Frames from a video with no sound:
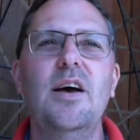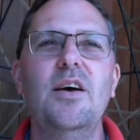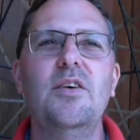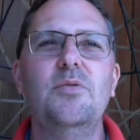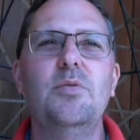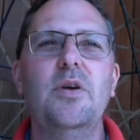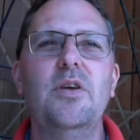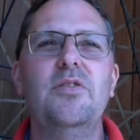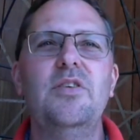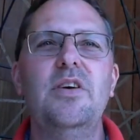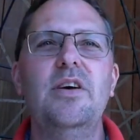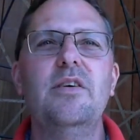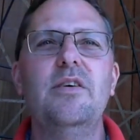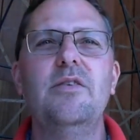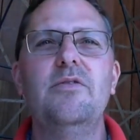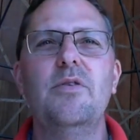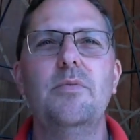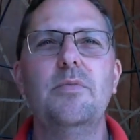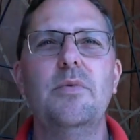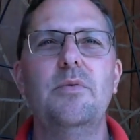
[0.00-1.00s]
as well as
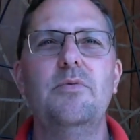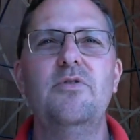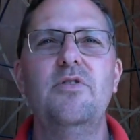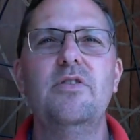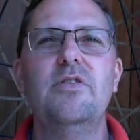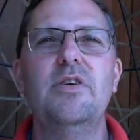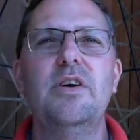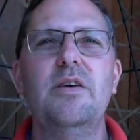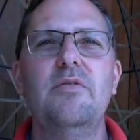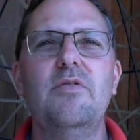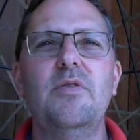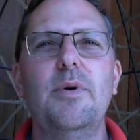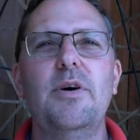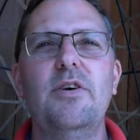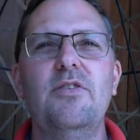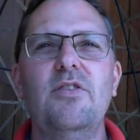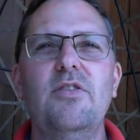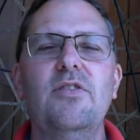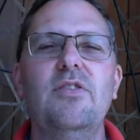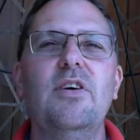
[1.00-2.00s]
hearing from them during
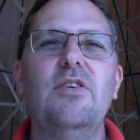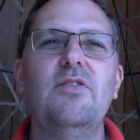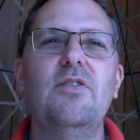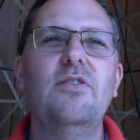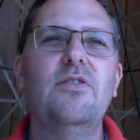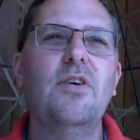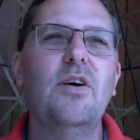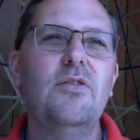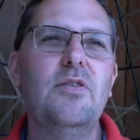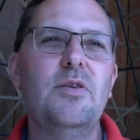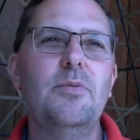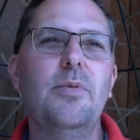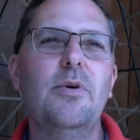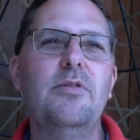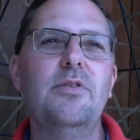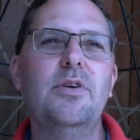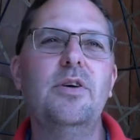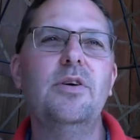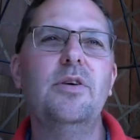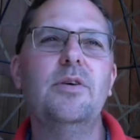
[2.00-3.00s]
information sessions hosted
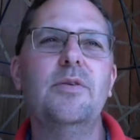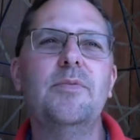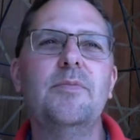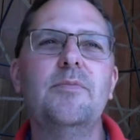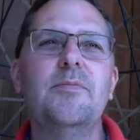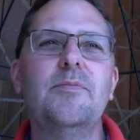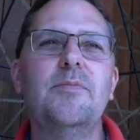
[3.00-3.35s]
by Renew.